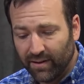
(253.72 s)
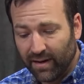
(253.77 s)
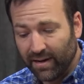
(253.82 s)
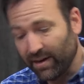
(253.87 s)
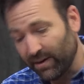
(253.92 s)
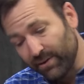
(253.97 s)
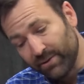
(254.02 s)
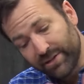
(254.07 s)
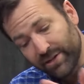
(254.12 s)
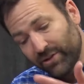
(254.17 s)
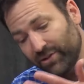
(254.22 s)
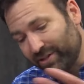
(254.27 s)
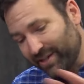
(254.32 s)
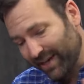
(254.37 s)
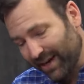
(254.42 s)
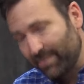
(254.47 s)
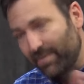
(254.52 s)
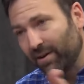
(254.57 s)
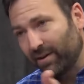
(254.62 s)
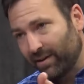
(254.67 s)
and it was
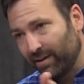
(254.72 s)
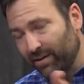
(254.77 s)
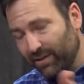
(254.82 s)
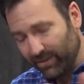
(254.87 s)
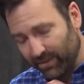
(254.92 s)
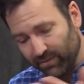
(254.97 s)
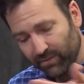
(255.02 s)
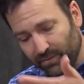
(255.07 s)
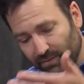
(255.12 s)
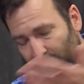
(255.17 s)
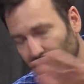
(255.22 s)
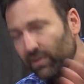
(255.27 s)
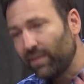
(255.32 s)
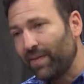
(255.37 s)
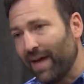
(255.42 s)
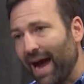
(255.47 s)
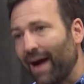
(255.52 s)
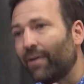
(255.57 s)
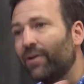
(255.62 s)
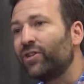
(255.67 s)
interesting. I mean,
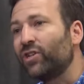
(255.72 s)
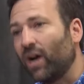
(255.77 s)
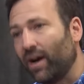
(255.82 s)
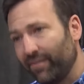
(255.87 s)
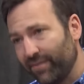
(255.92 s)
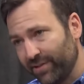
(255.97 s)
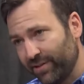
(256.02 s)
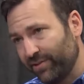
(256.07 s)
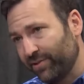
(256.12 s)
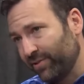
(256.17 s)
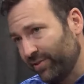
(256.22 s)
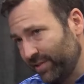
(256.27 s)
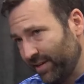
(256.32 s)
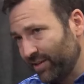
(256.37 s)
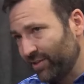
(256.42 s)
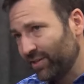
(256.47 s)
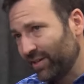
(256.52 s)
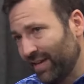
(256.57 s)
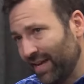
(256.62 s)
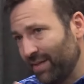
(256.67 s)
the Howard Jarvis
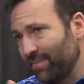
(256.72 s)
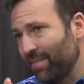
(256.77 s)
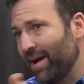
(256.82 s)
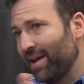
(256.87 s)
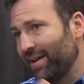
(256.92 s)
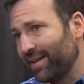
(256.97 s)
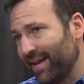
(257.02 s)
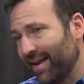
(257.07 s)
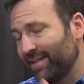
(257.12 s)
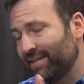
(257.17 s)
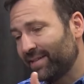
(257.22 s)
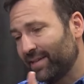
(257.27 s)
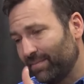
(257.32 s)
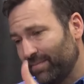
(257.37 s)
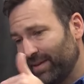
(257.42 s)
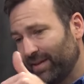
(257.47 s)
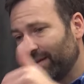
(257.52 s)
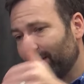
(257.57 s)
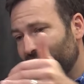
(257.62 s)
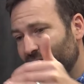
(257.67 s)
Association came out against
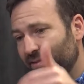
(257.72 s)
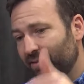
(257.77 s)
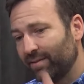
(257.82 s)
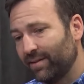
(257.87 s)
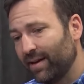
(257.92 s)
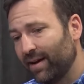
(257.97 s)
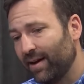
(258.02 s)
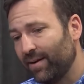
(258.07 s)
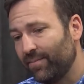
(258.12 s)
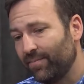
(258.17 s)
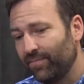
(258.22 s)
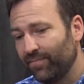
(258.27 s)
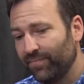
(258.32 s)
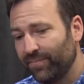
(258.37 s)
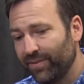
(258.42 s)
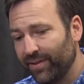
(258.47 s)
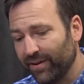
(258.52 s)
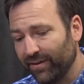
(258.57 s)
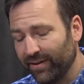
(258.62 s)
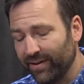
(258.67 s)
it because um,
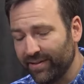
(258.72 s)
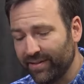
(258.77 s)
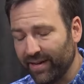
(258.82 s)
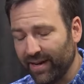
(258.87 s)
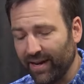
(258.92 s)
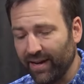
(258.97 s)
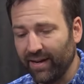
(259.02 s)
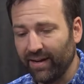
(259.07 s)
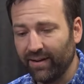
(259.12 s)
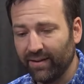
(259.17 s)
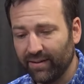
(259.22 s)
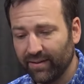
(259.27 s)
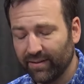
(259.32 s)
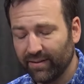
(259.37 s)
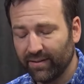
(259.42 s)
there is a